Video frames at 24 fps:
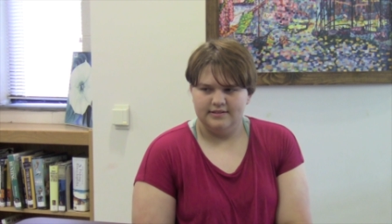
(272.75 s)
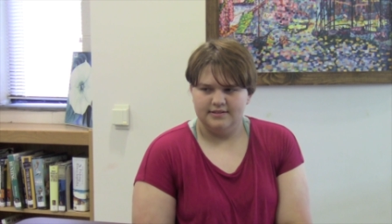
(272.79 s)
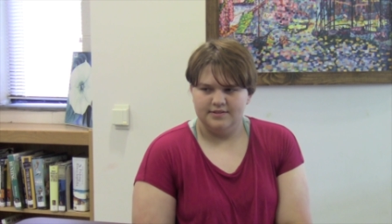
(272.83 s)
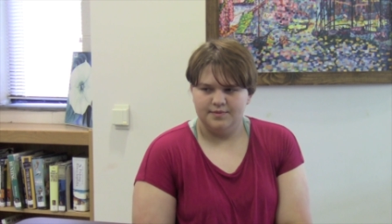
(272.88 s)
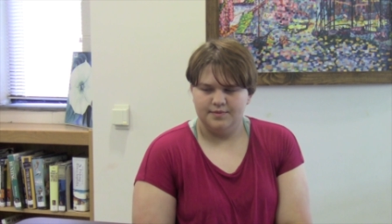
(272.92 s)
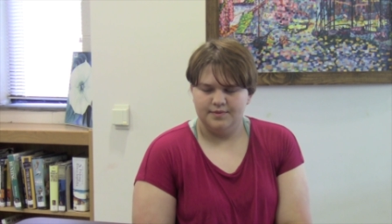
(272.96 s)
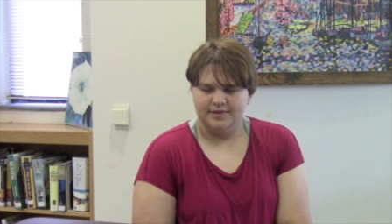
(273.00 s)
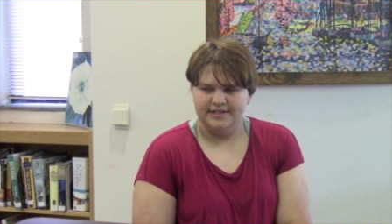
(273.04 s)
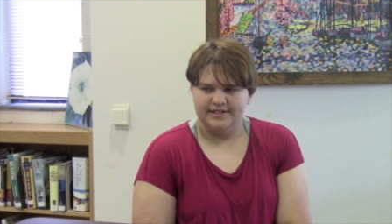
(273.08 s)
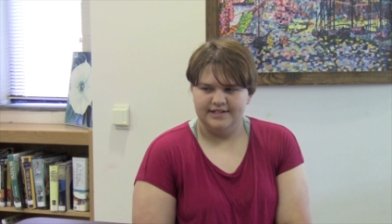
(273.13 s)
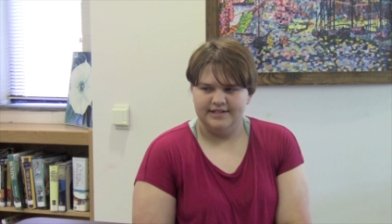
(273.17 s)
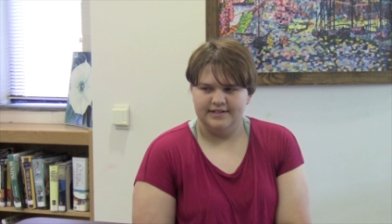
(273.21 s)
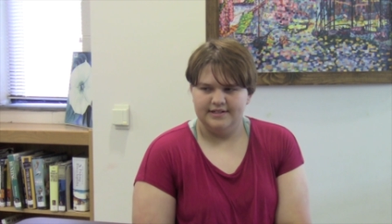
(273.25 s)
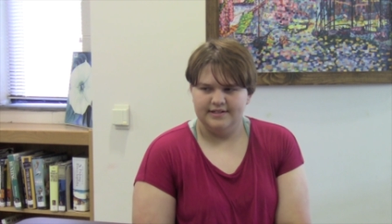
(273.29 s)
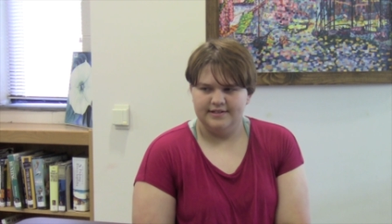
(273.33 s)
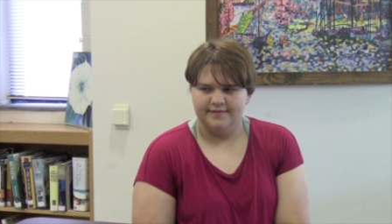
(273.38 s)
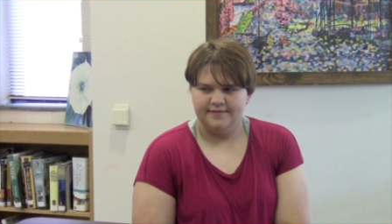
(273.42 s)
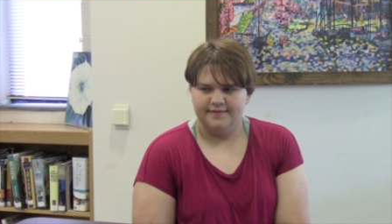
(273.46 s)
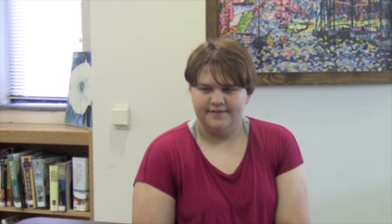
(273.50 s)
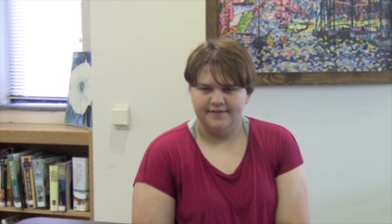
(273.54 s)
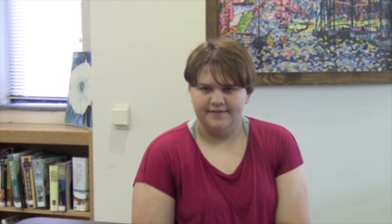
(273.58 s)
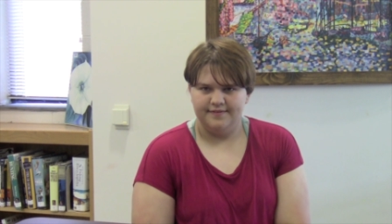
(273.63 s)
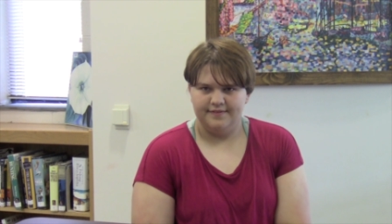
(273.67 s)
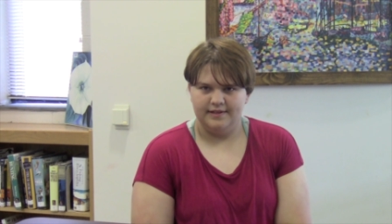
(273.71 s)
20
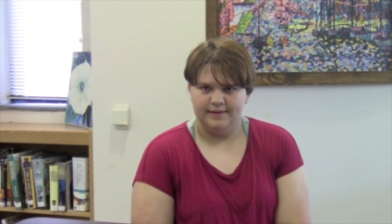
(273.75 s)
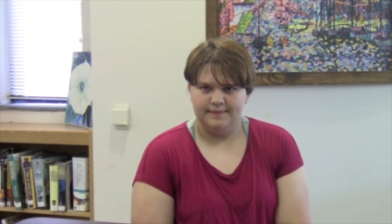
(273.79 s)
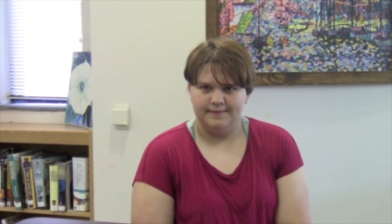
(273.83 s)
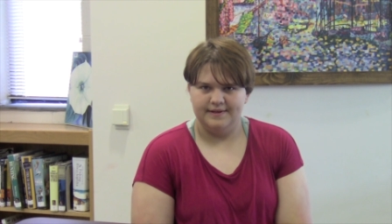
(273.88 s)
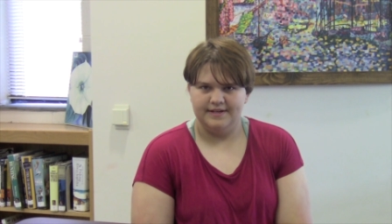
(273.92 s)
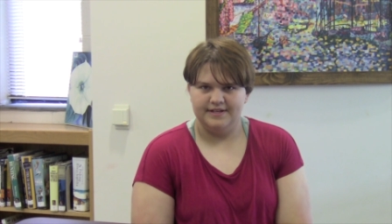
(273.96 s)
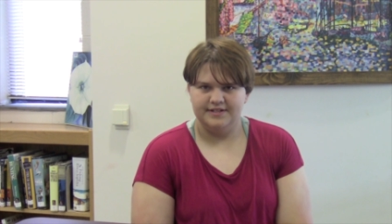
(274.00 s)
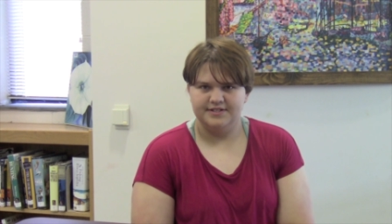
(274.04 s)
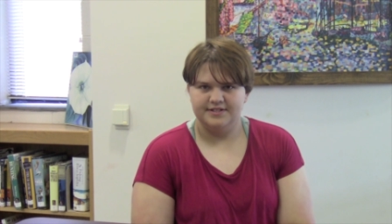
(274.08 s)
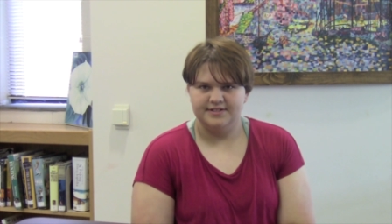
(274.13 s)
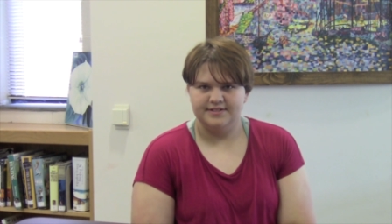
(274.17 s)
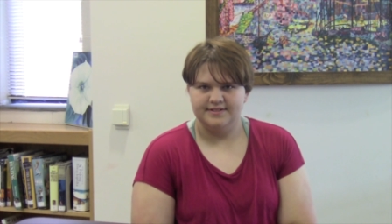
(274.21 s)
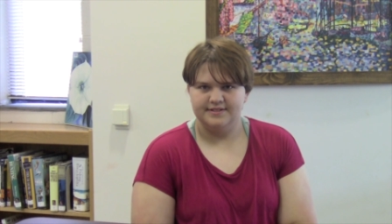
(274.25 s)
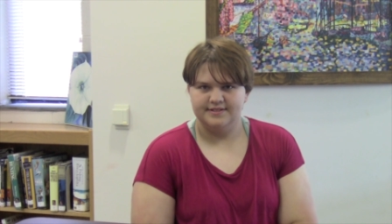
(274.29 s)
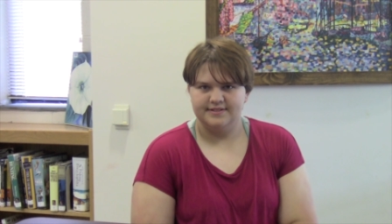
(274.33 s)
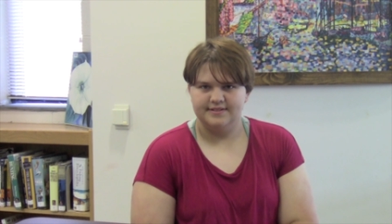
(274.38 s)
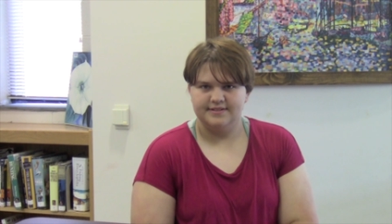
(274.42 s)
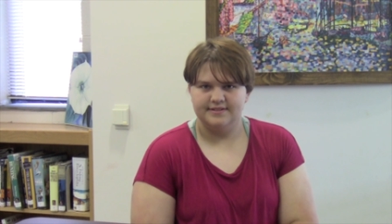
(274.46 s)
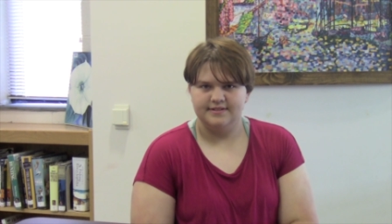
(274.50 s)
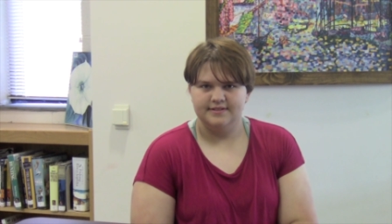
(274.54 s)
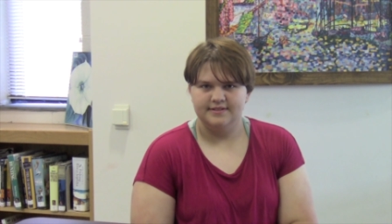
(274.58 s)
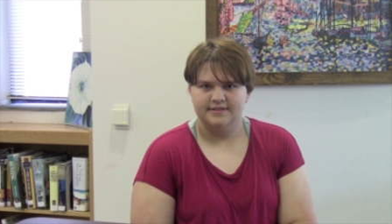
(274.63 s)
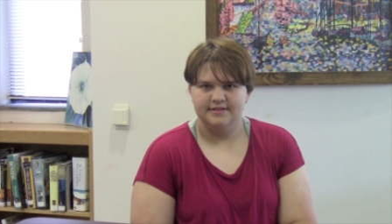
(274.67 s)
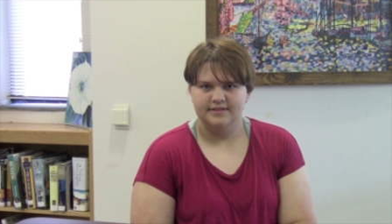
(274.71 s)
to 50
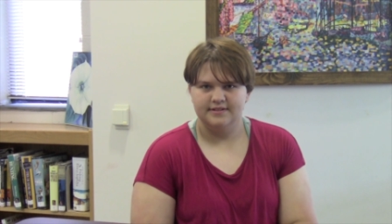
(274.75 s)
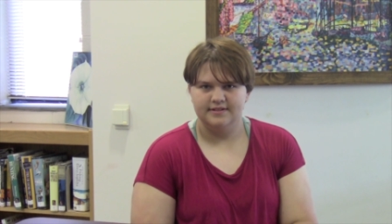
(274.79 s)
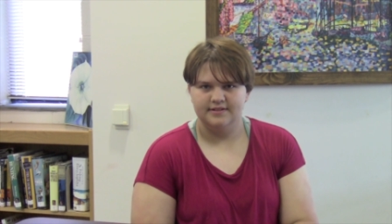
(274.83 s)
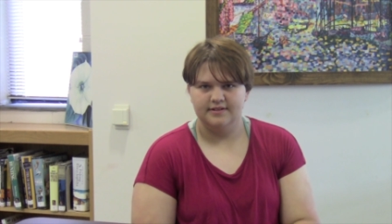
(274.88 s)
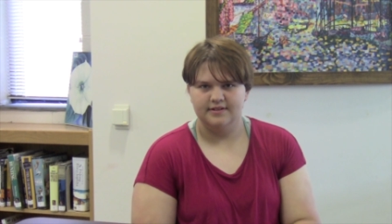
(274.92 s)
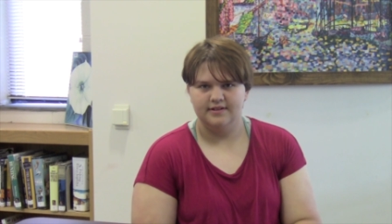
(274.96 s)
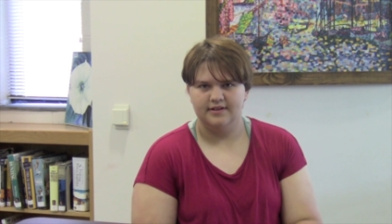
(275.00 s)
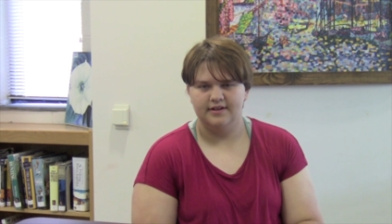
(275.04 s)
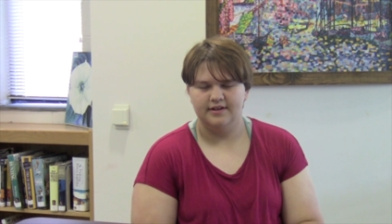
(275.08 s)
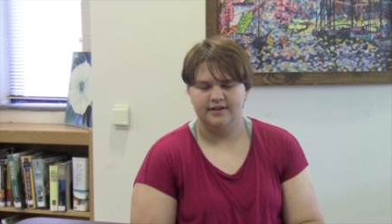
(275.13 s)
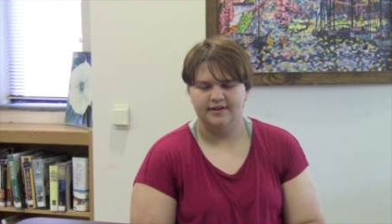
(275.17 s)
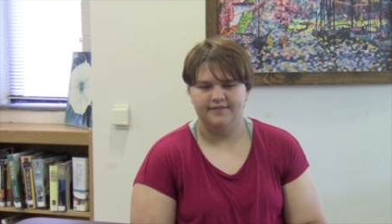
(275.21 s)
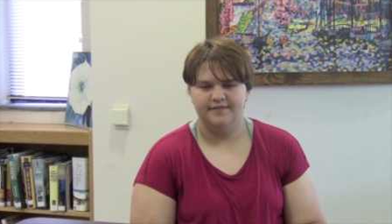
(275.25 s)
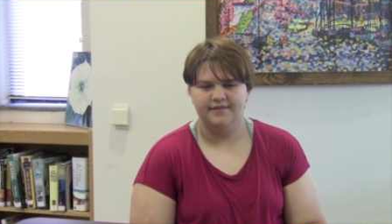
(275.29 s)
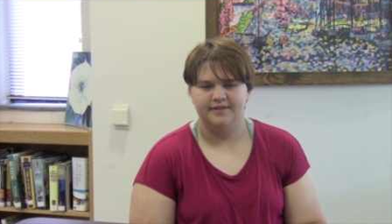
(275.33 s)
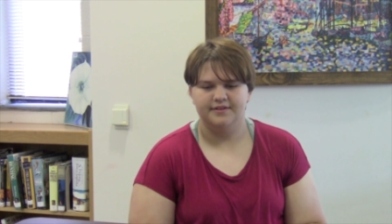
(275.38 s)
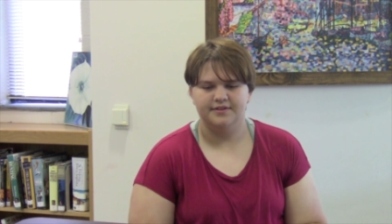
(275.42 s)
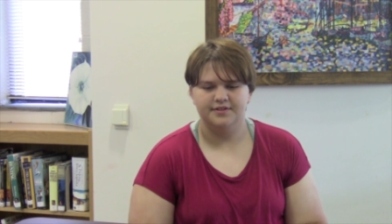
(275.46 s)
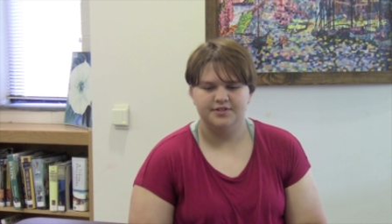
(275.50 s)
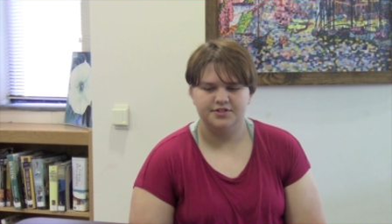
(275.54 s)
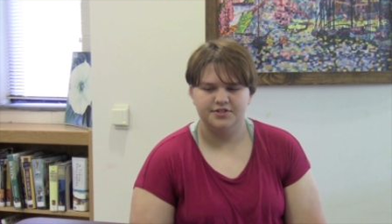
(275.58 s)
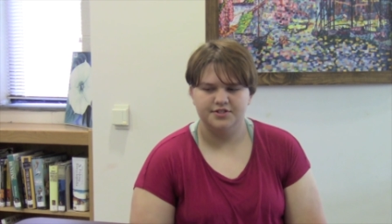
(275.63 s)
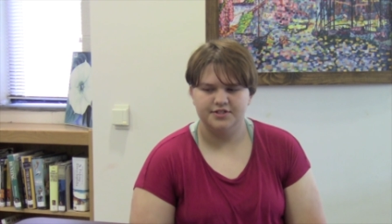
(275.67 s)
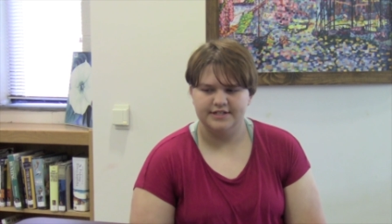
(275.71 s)
pages of
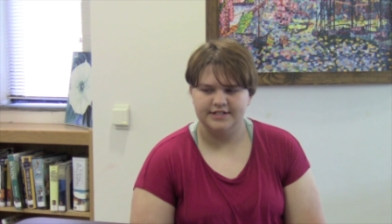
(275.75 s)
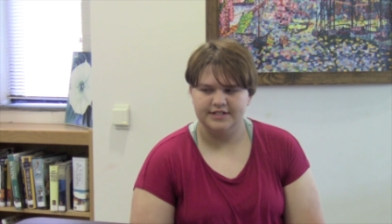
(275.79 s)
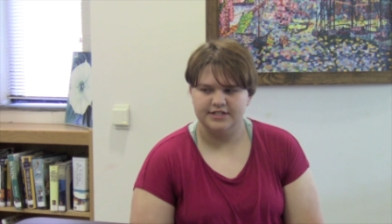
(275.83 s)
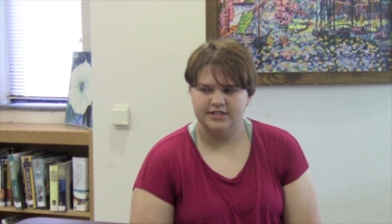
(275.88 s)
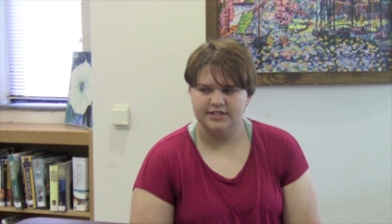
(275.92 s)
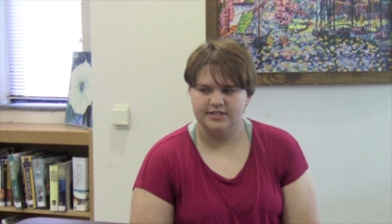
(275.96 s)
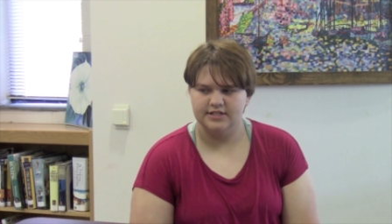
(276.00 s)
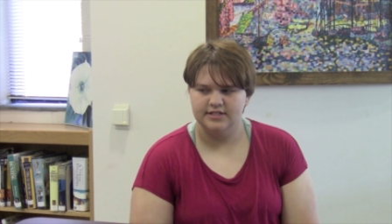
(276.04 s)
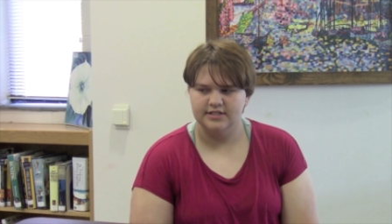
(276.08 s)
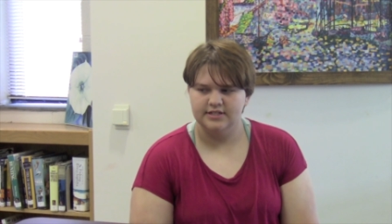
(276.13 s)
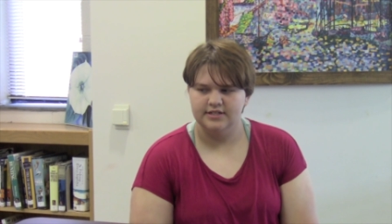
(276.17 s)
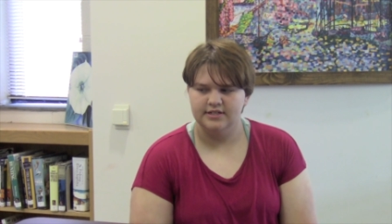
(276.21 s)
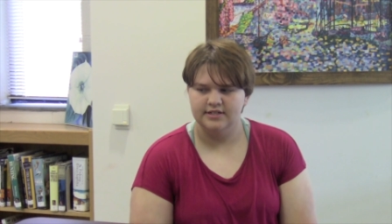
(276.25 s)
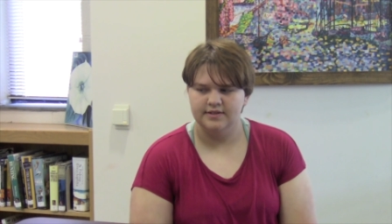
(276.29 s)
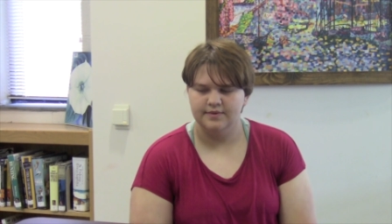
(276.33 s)
illustration